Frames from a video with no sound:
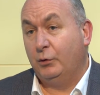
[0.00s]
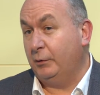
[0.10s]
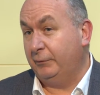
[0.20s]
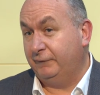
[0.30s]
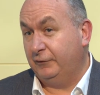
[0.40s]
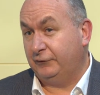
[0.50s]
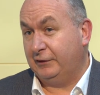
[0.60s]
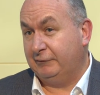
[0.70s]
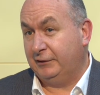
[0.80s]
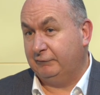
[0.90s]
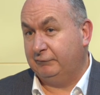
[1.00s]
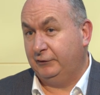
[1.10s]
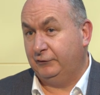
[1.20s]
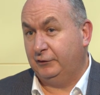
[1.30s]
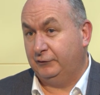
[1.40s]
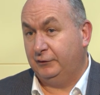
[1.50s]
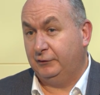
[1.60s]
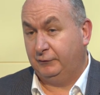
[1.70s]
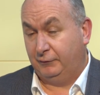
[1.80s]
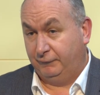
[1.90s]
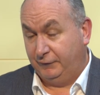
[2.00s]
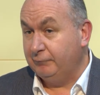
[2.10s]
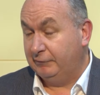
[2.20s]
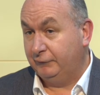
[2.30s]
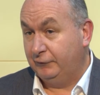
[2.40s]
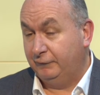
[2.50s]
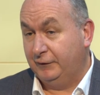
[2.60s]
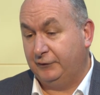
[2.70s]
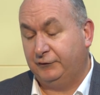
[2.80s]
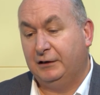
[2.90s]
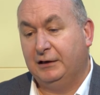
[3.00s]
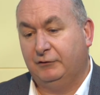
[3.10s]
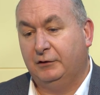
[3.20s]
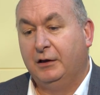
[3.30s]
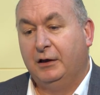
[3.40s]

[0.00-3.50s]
when we first carried out research in February of 2011,